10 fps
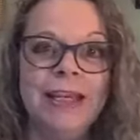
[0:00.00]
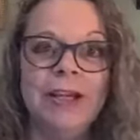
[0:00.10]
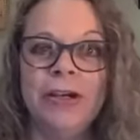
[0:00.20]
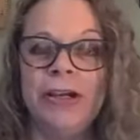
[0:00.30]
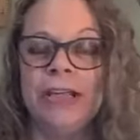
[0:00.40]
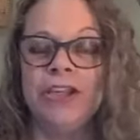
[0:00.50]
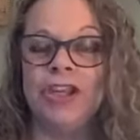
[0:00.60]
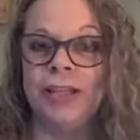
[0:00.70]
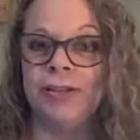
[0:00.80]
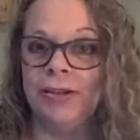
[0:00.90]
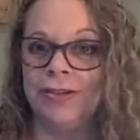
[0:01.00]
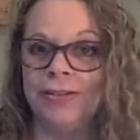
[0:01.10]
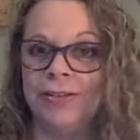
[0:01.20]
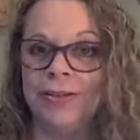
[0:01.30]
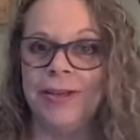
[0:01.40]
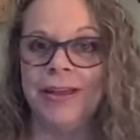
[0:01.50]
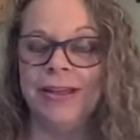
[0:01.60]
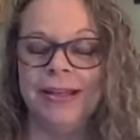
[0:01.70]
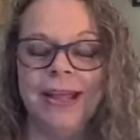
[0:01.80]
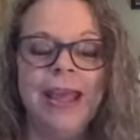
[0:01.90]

here in Chandler, Arizona.